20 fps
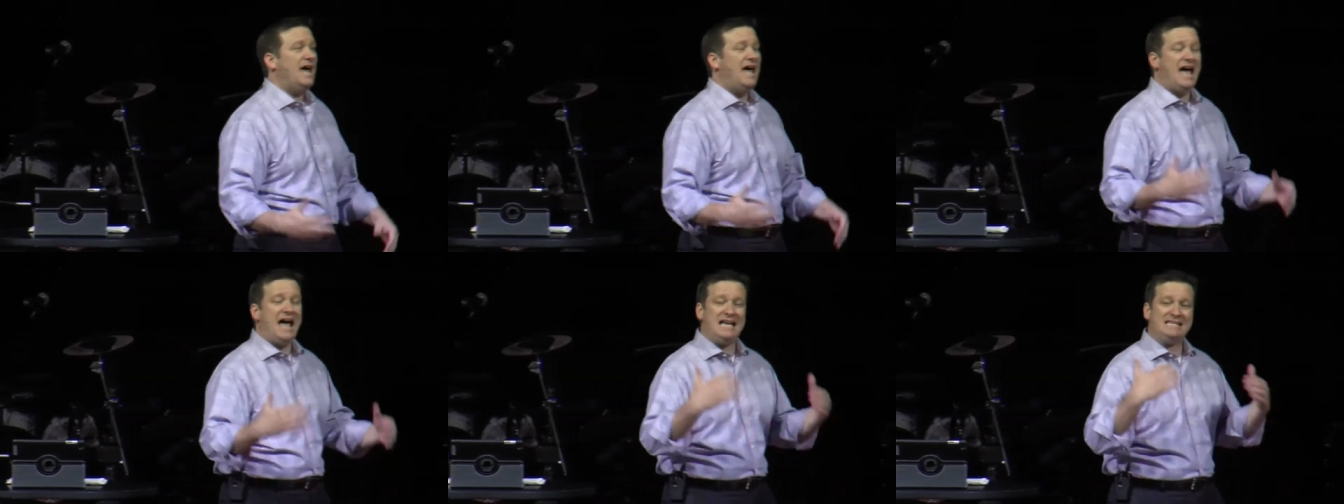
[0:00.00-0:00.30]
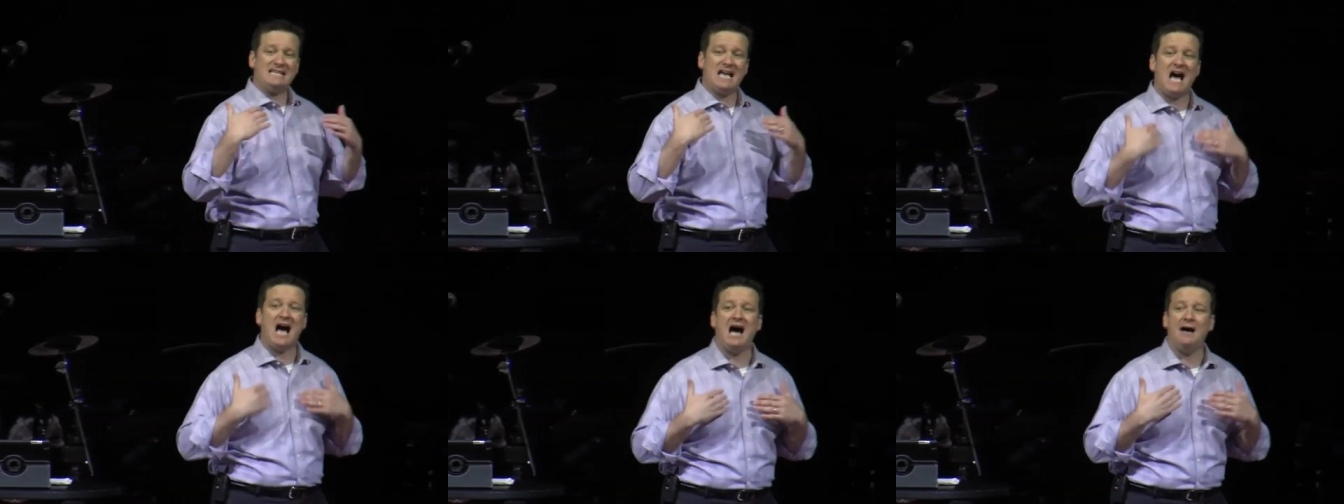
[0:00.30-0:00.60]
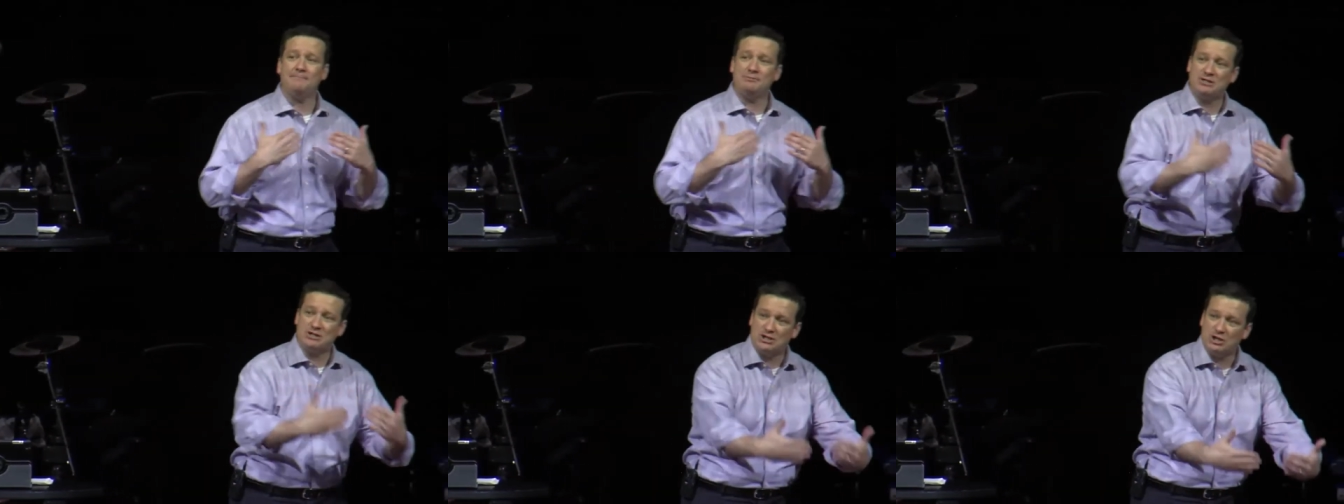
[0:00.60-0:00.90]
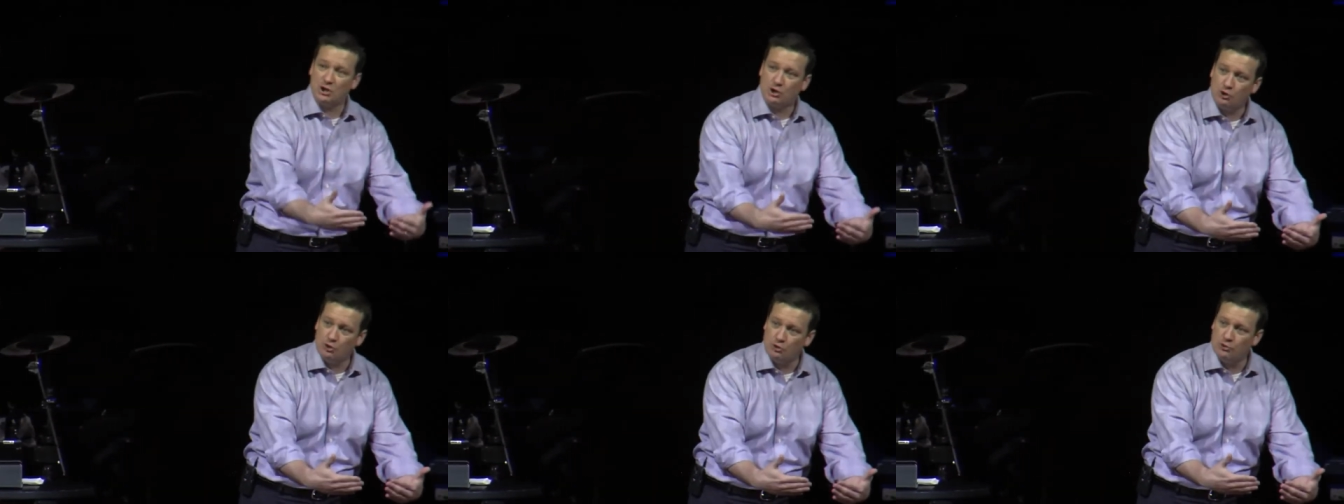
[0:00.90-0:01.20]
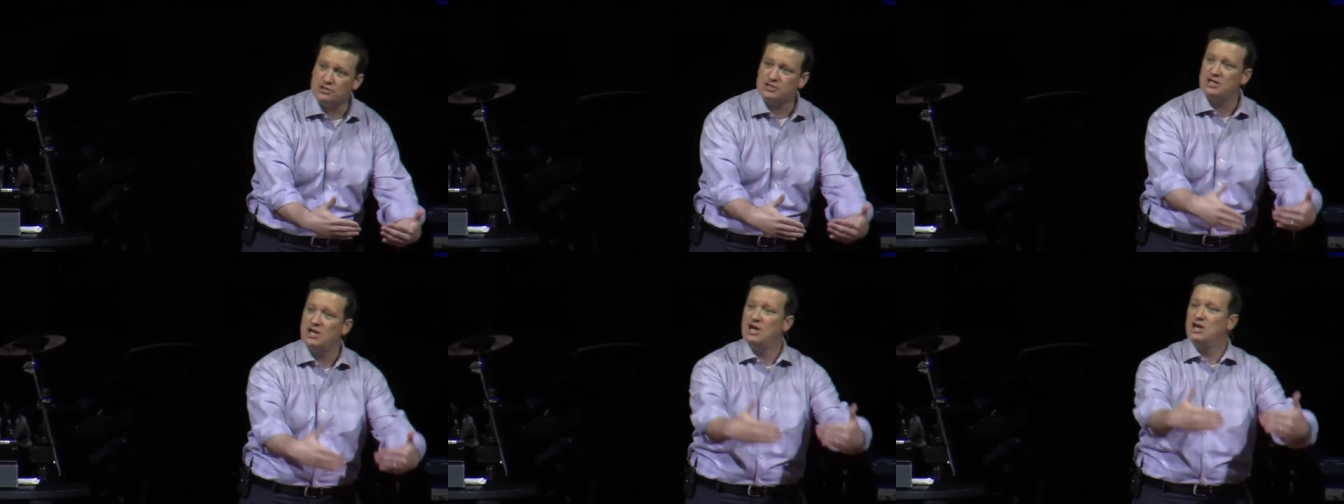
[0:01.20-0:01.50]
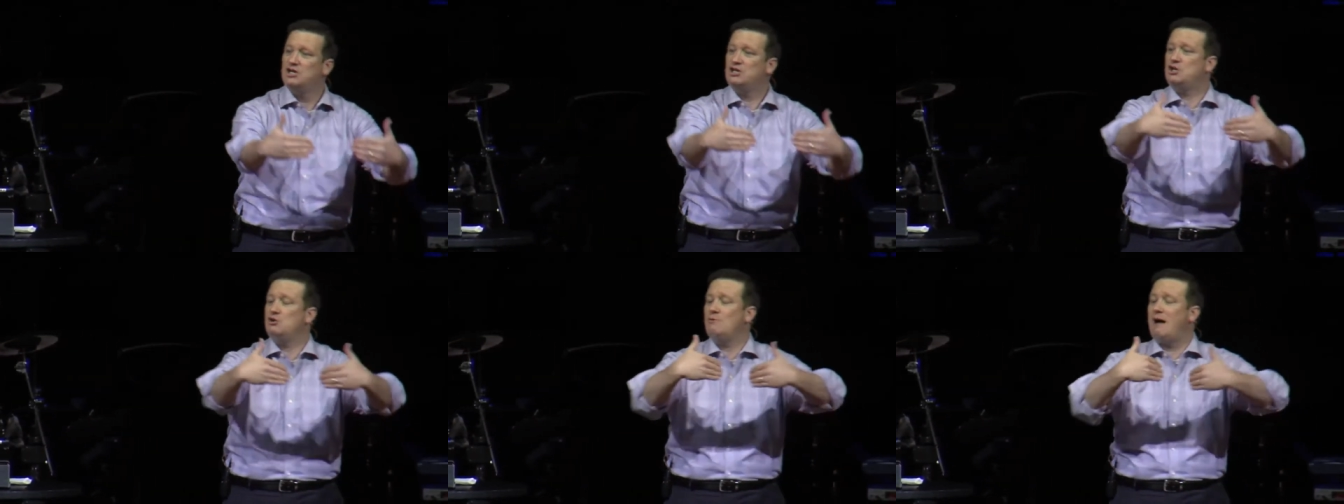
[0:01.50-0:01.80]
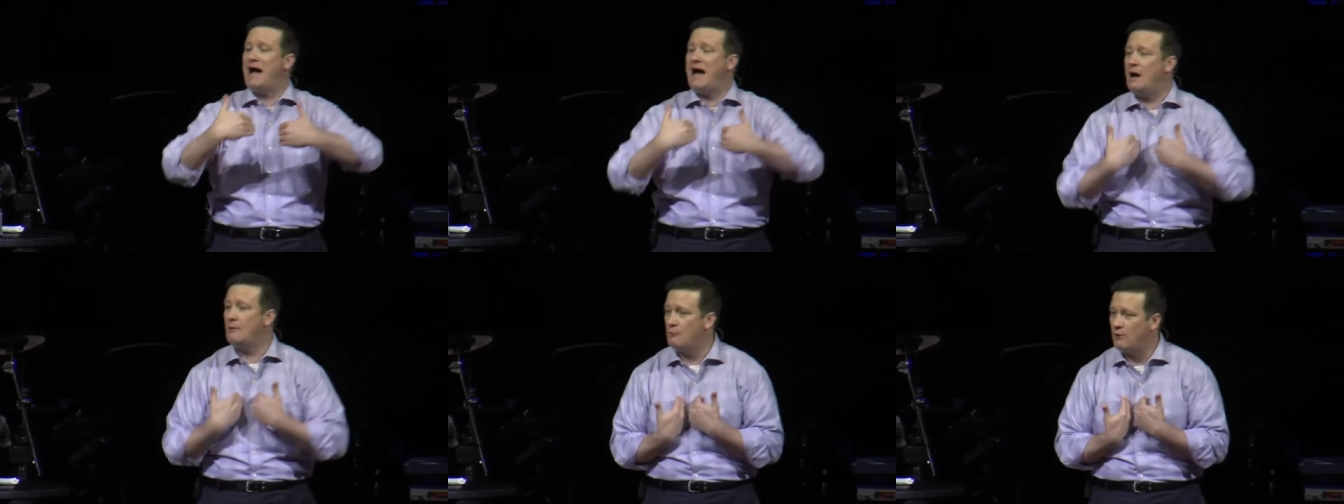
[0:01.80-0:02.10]
as obstacles to
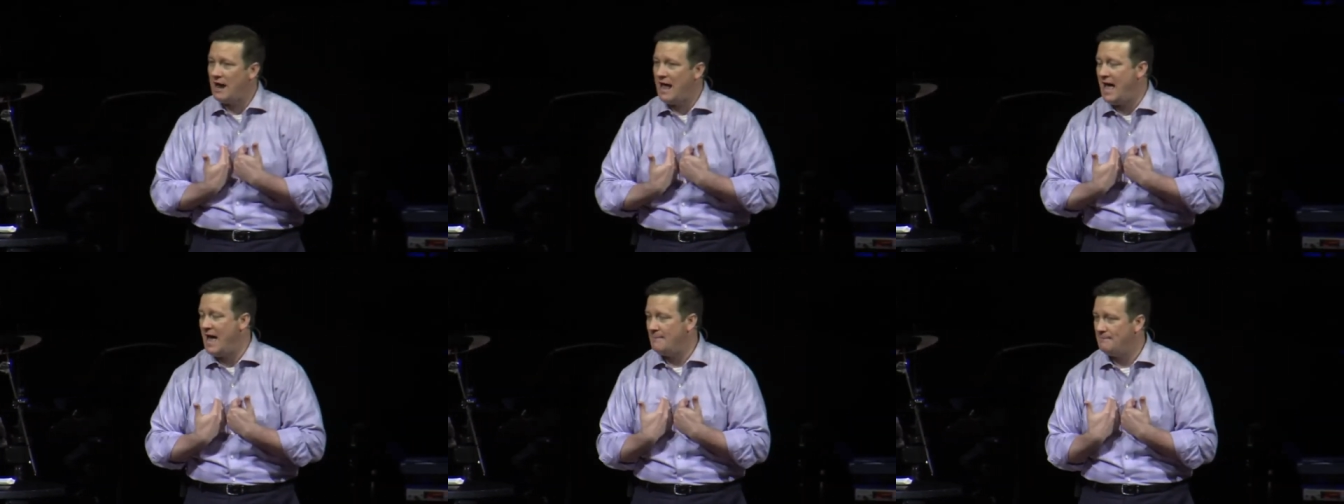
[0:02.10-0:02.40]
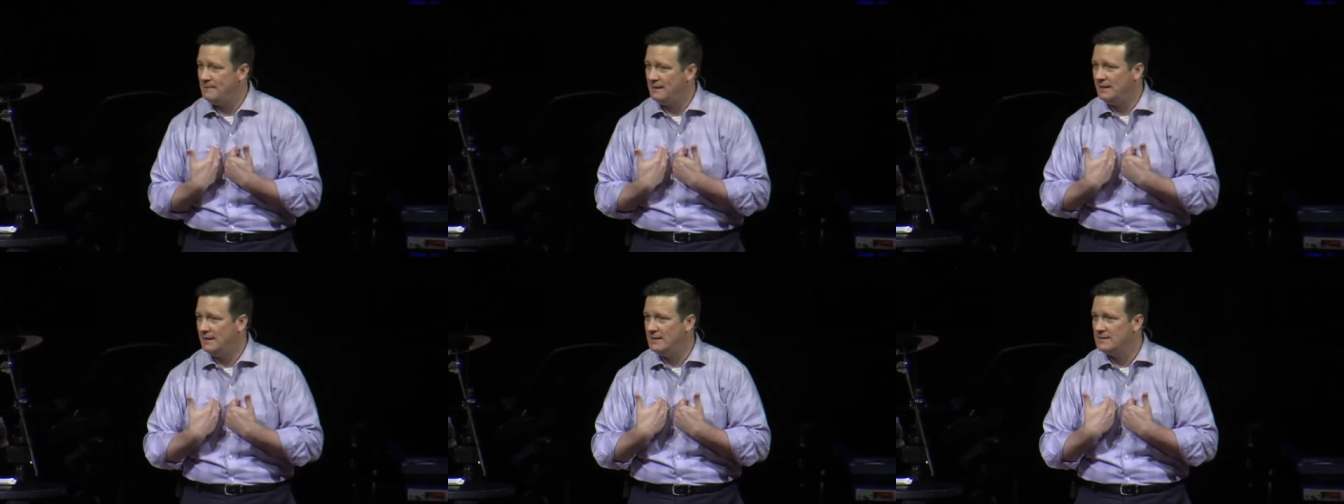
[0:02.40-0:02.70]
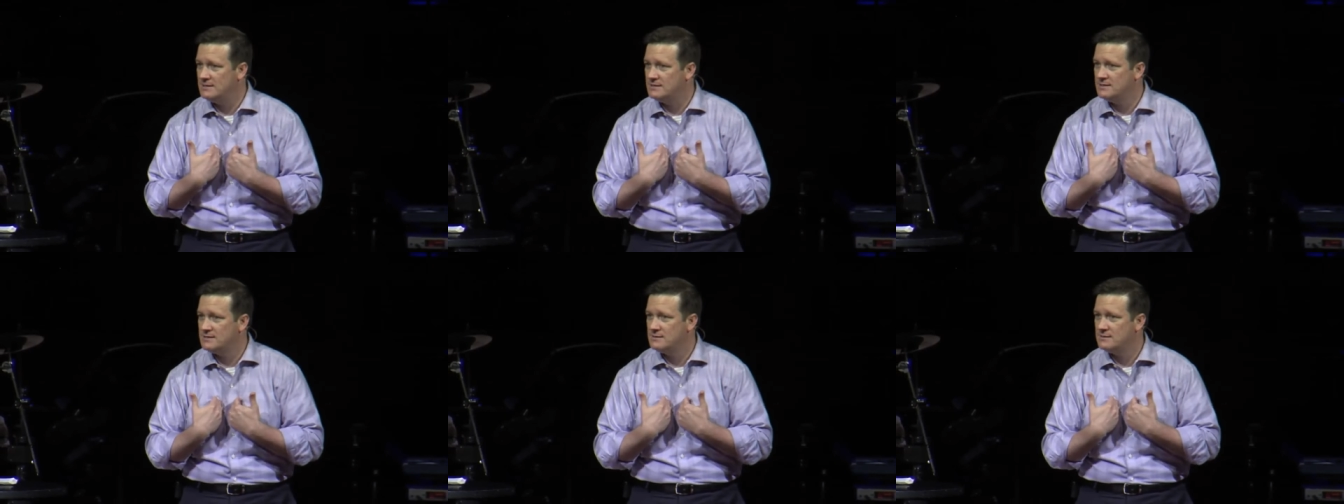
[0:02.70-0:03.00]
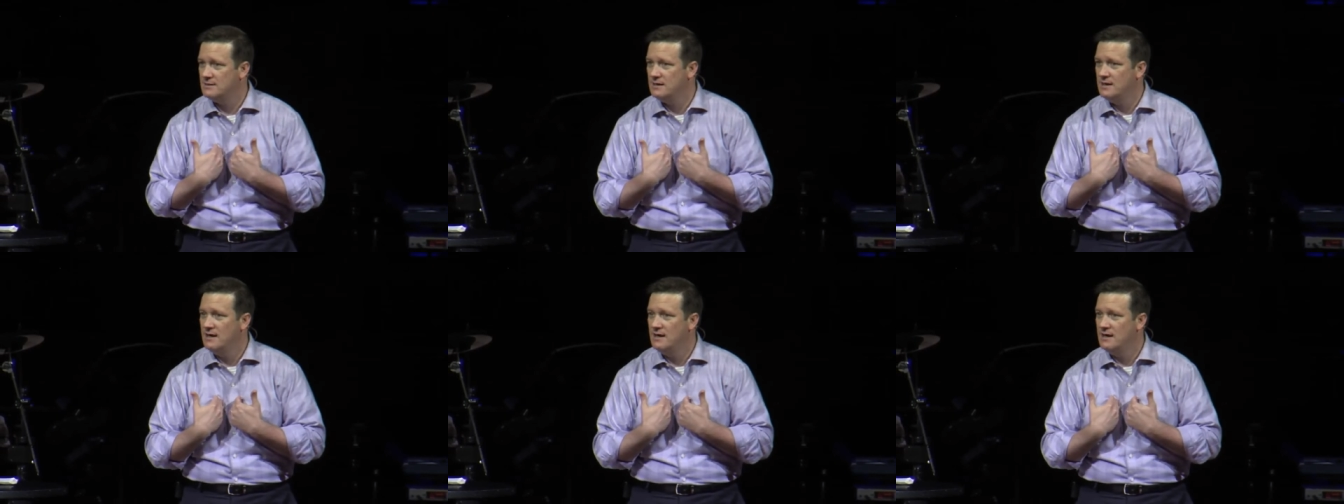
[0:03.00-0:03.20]
our happiness.